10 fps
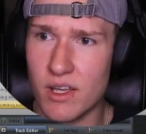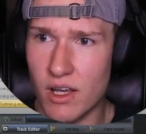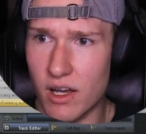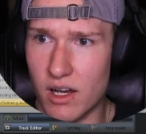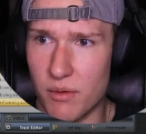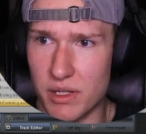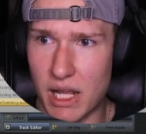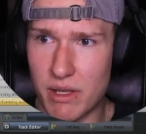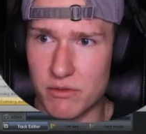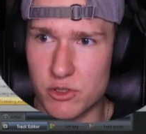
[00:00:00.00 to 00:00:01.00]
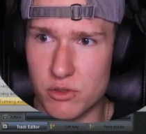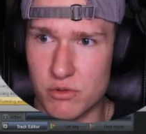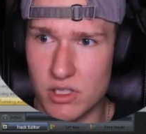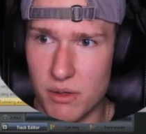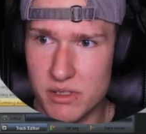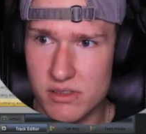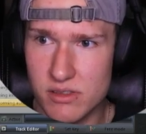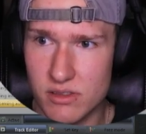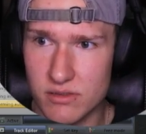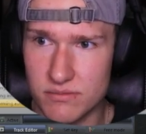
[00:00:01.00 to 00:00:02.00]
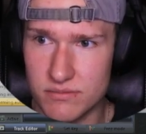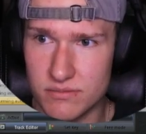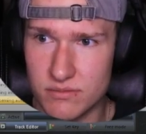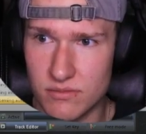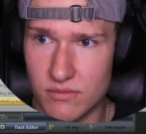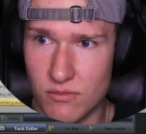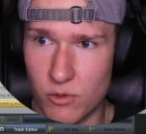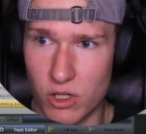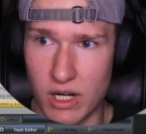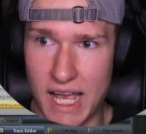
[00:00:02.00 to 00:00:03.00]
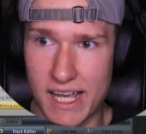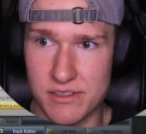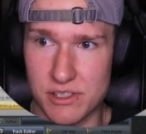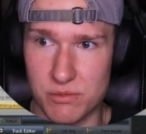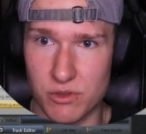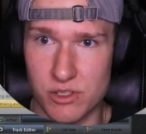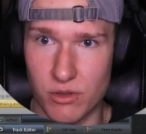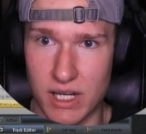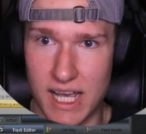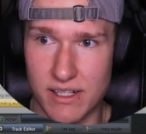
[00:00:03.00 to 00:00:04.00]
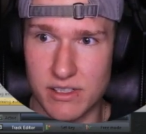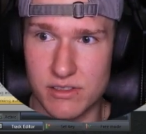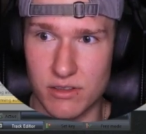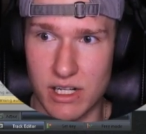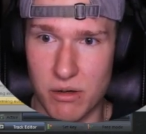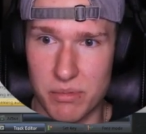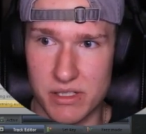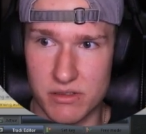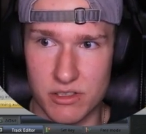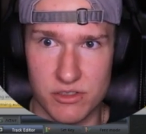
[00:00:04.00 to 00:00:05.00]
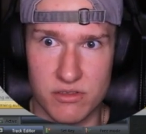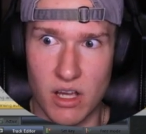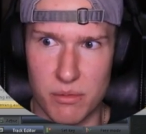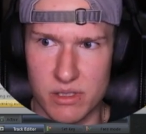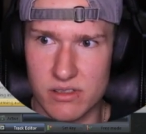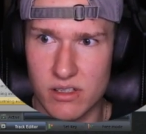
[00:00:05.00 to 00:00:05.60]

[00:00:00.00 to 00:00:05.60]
But now we have two dummies where our axes were. So our axes are now basically just dummies.